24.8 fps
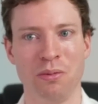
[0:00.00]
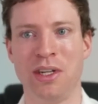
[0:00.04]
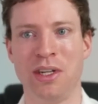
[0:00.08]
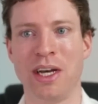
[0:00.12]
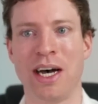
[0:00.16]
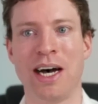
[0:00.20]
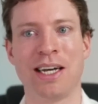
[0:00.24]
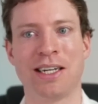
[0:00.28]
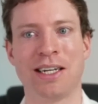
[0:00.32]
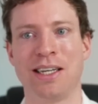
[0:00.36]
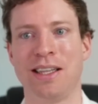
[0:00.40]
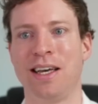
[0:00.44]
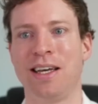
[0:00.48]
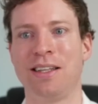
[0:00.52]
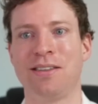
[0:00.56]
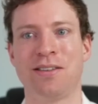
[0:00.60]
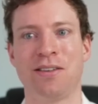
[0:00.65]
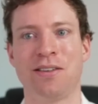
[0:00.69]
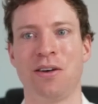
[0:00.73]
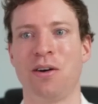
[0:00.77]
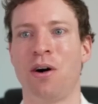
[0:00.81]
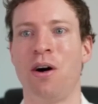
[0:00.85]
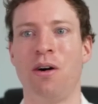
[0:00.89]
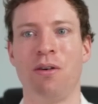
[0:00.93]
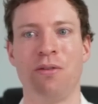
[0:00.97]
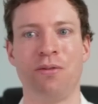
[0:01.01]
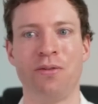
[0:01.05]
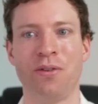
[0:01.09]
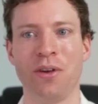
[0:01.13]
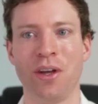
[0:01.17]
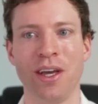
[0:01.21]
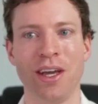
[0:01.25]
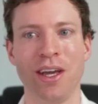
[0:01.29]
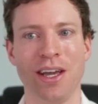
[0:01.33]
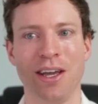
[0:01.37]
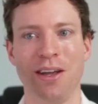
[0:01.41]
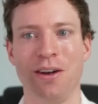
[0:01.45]
data that's of
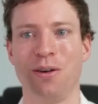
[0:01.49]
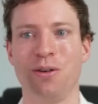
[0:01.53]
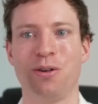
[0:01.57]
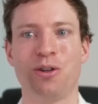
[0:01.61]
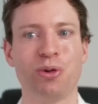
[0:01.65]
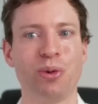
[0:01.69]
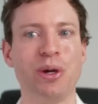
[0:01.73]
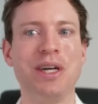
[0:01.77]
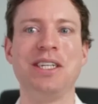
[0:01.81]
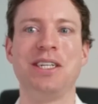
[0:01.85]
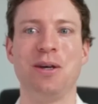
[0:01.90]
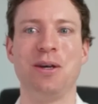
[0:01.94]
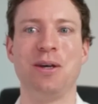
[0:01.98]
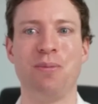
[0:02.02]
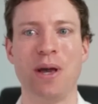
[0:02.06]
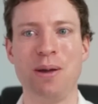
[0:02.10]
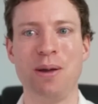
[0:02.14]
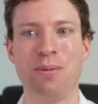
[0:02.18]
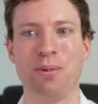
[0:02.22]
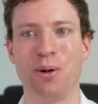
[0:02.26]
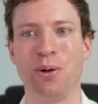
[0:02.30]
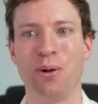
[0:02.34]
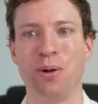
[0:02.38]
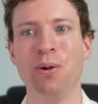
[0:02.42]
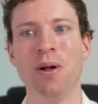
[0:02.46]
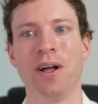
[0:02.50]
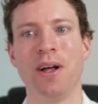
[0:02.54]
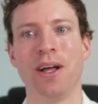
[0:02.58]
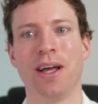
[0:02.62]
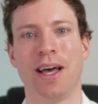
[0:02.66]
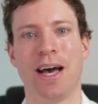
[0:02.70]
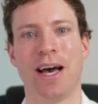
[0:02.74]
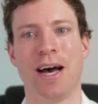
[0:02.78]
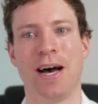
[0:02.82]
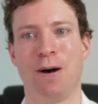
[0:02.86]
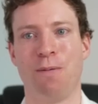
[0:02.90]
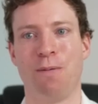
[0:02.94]
you know 20 people
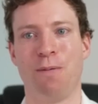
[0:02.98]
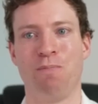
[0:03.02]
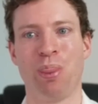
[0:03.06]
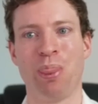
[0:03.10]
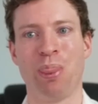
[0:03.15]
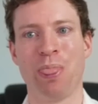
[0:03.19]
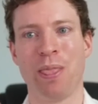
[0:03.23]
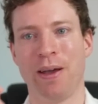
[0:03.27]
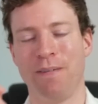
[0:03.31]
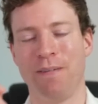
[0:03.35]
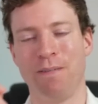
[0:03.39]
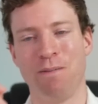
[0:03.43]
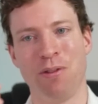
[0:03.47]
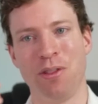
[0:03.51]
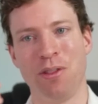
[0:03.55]
um,